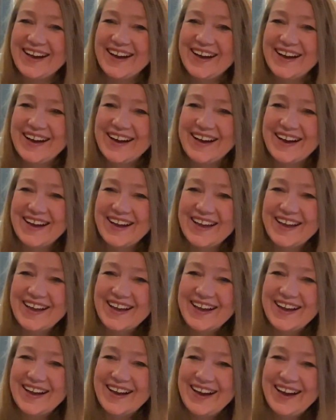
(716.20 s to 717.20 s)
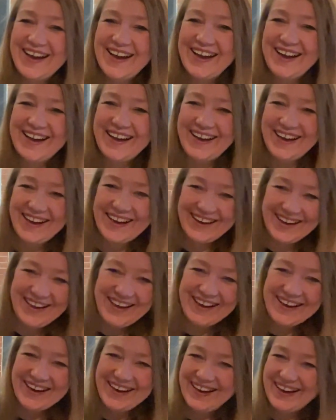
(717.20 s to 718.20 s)

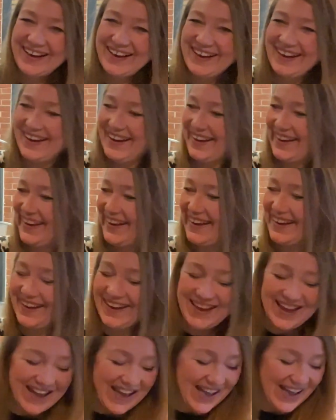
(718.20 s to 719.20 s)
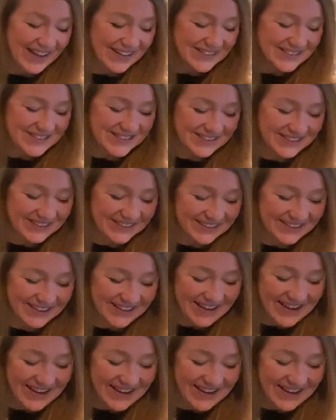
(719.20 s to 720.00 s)
(not speaking)